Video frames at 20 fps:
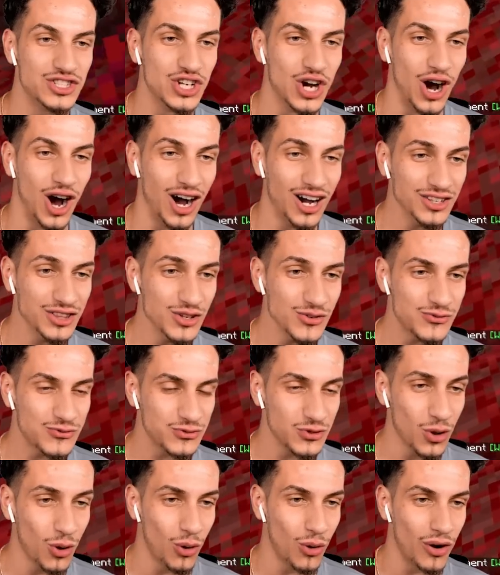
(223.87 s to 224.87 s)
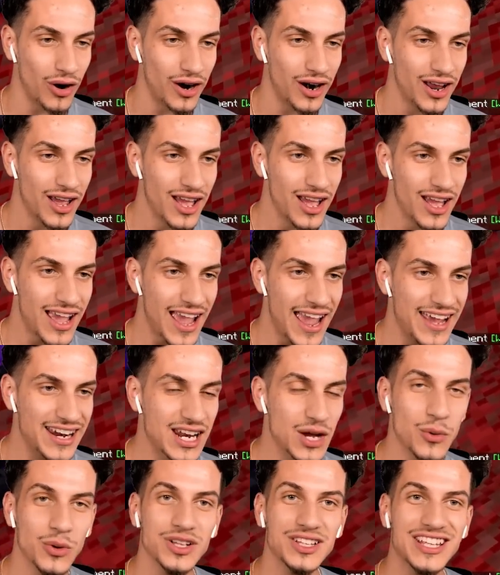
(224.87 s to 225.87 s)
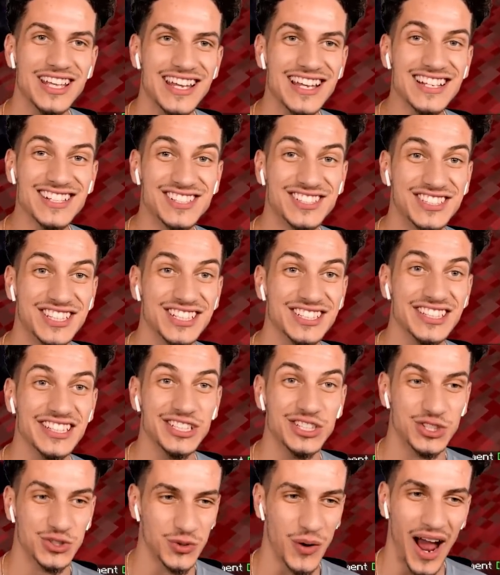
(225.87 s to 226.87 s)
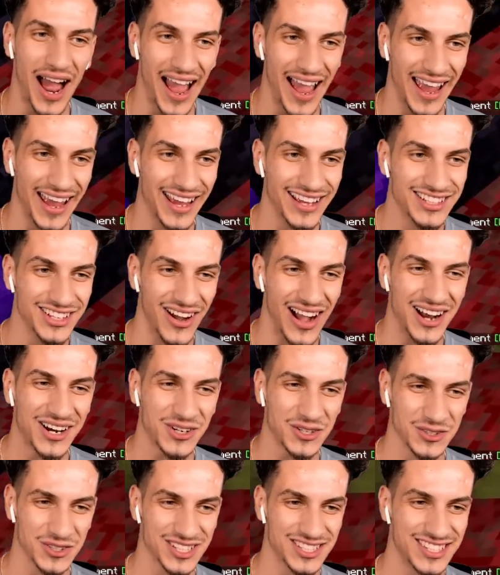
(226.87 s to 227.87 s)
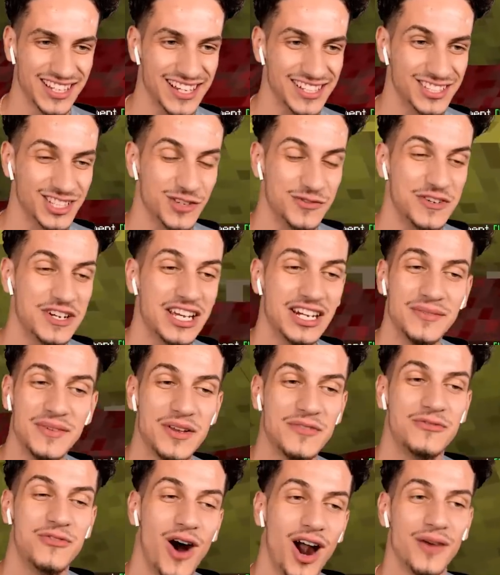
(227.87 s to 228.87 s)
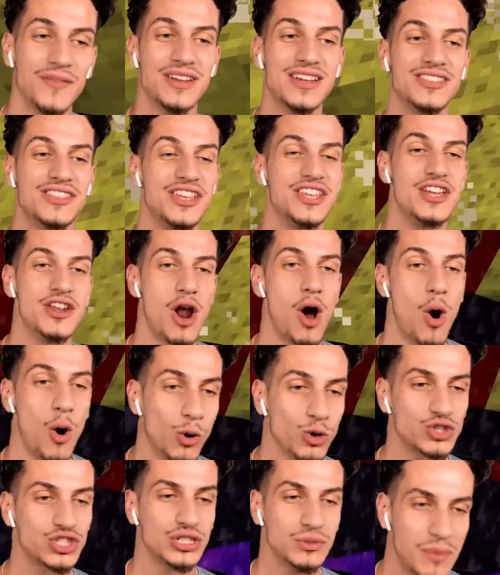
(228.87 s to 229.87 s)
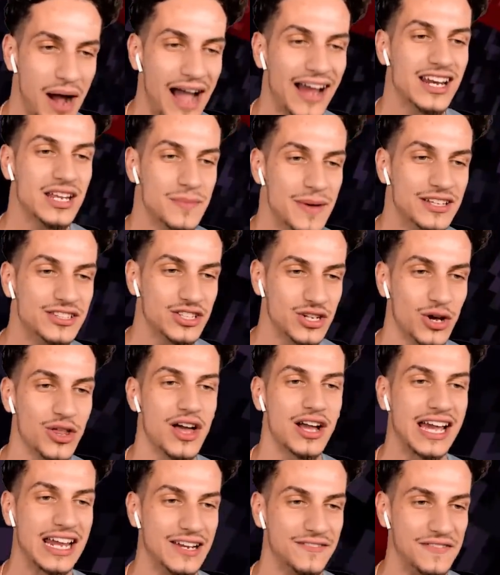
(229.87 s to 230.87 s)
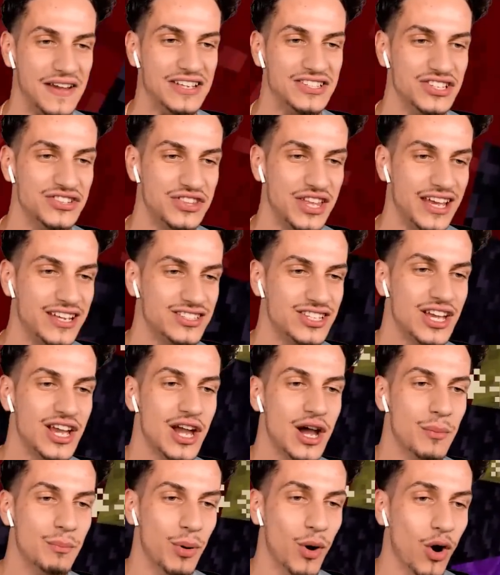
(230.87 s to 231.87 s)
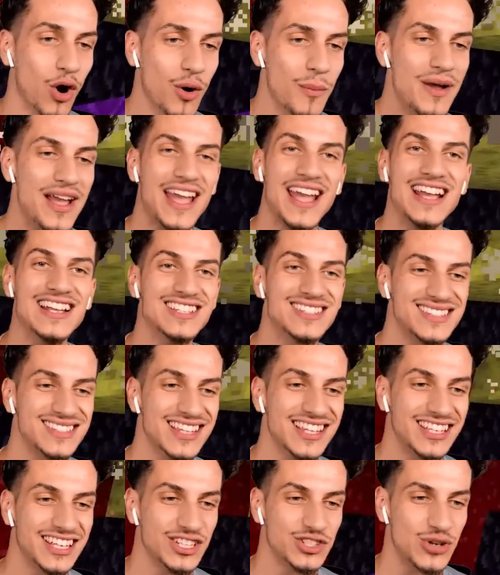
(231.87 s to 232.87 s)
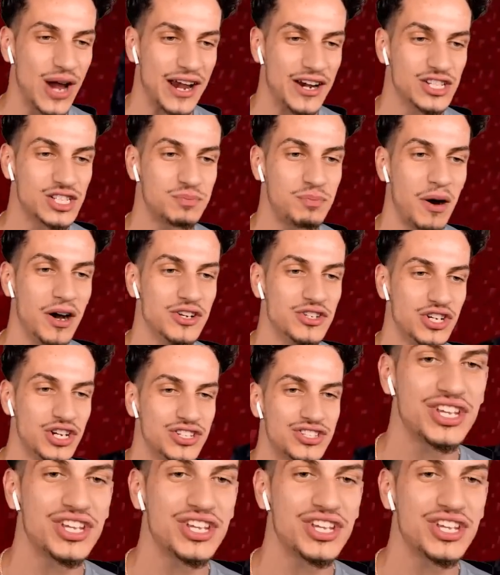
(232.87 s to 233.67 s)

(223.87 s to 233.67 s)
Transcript: on the floor and it will instantly dry. Yo, how cool is this? So if you're gonna be farming the, you know, ocean monument and all that kind of fancy things, boom, instantly can dry your sponges,